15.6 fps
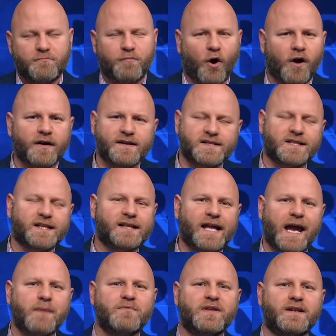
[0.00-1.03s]
Parnas
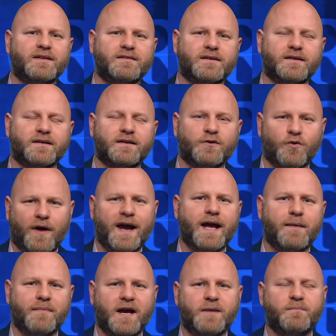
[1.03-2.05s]
claimed that uh,
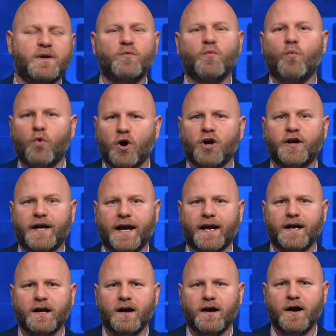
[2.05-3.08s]
Graham had been
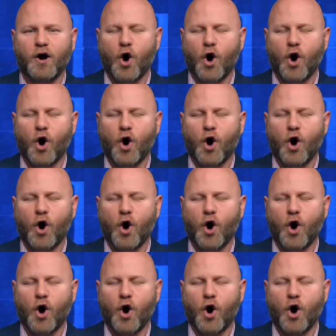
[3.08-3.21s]
working